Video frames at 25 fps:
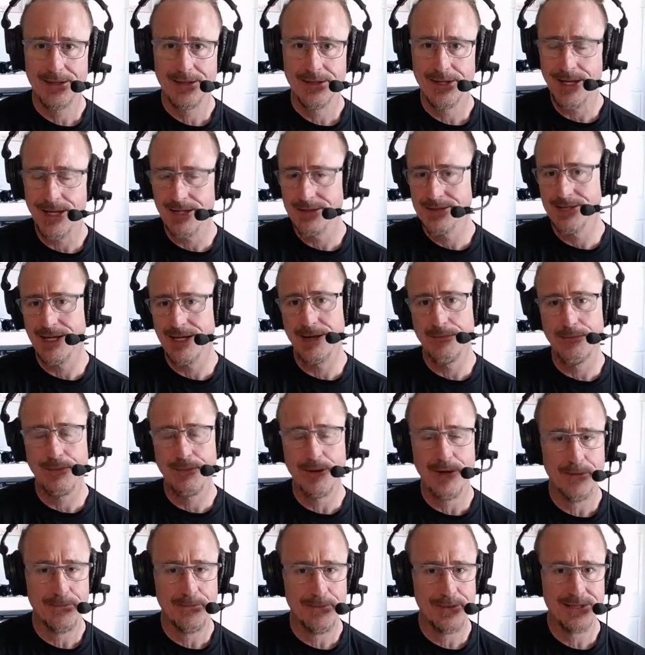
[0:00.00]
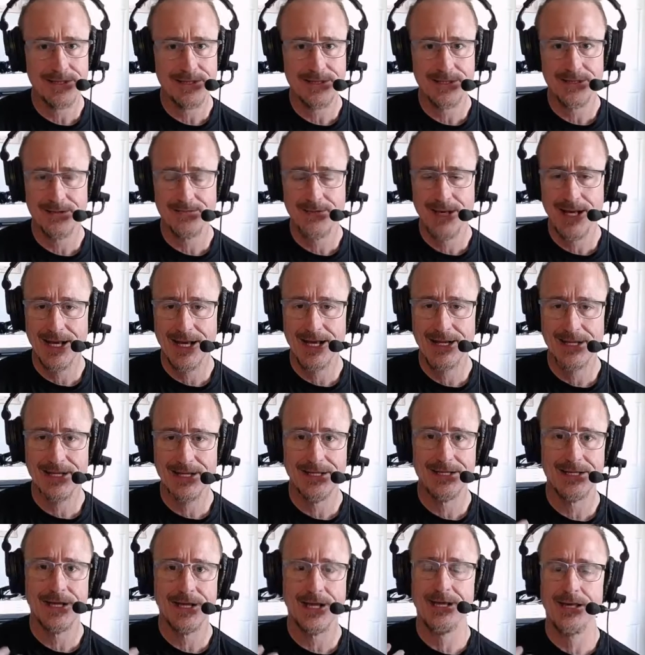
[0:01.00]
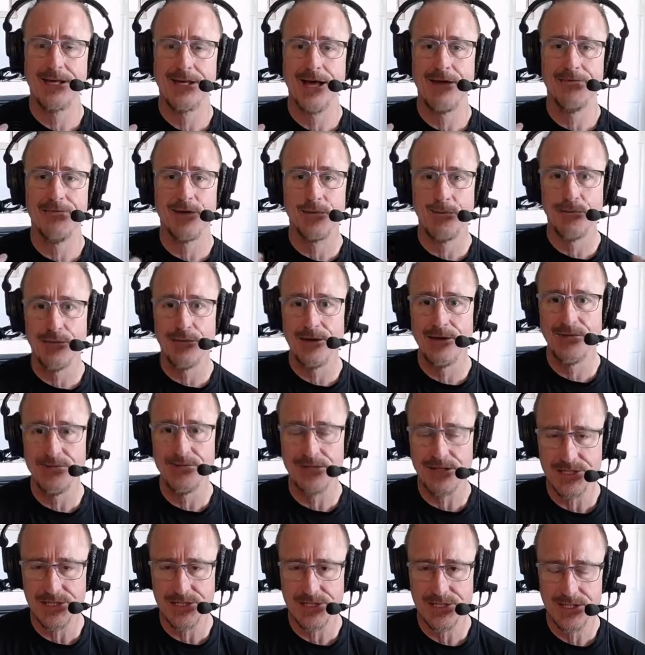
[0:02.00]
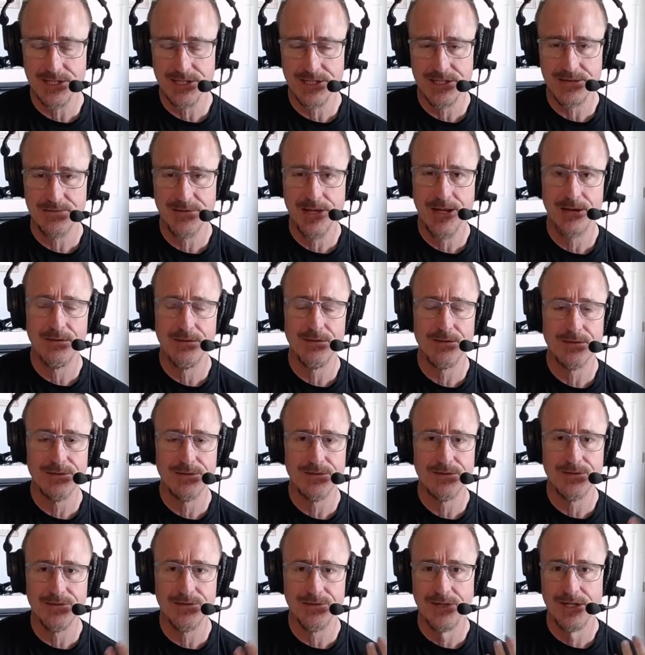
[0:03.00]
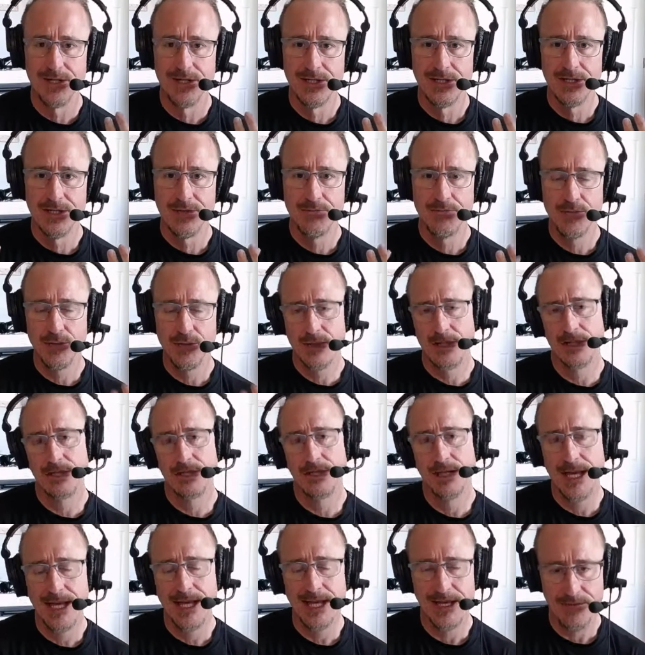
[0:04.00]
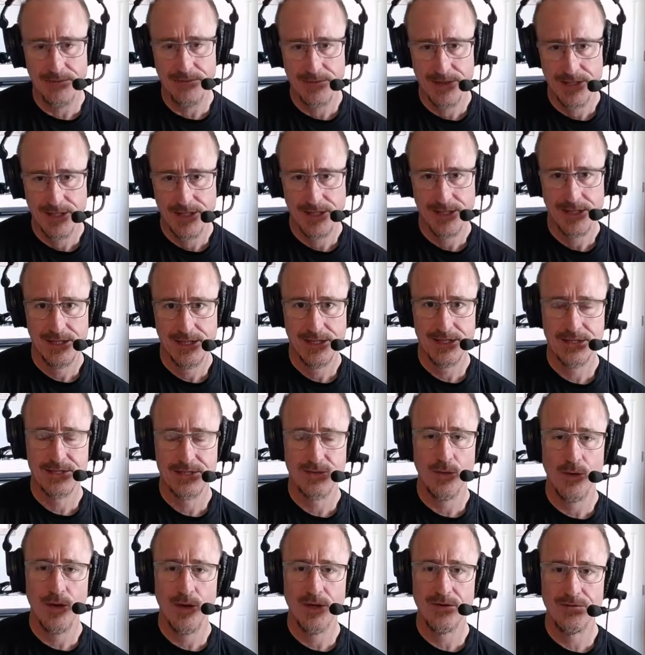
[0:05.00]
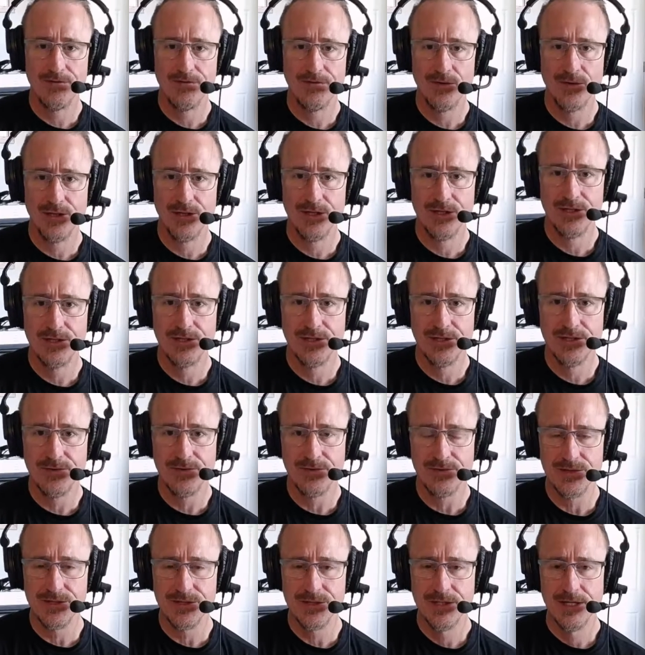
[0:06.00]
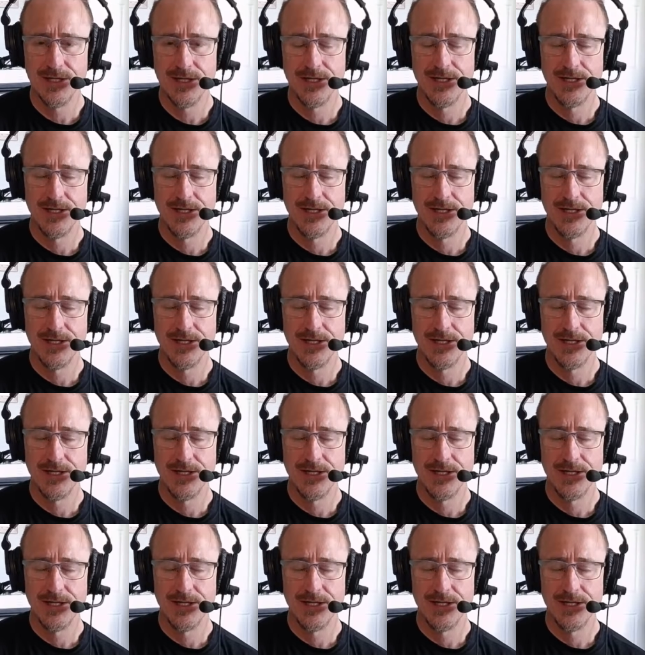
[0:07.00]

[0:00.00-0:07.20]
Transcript: God's got a purpose, man. He, he I feel privileged to be able to proclaim this wonderful good news.